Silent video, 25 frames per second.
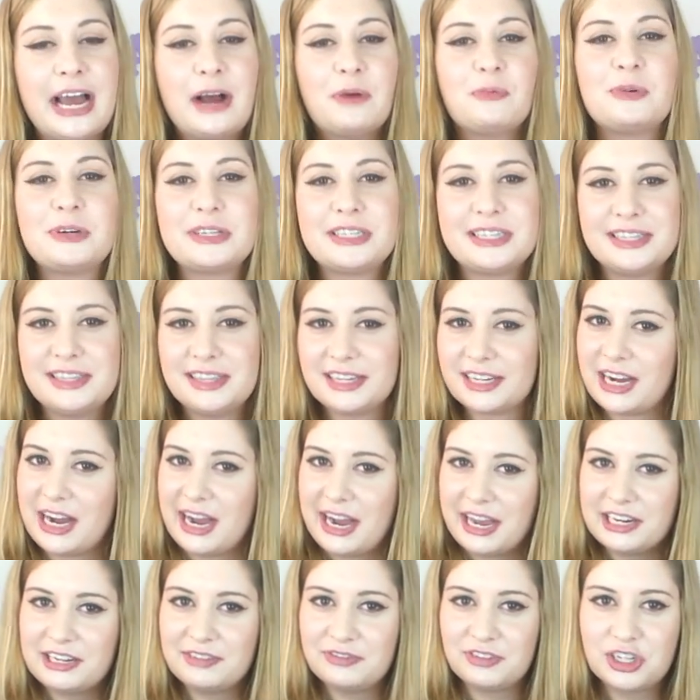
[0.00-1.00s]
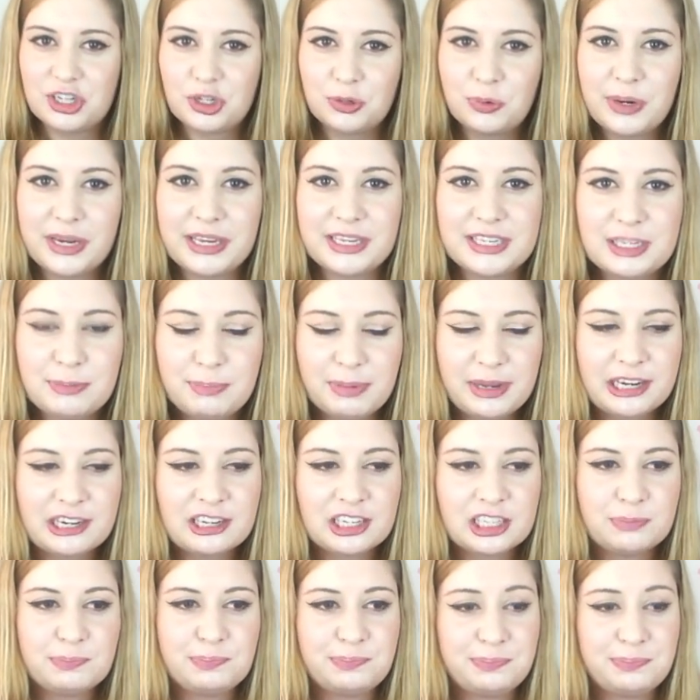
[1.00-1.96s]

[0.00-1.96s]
was the kind of twist because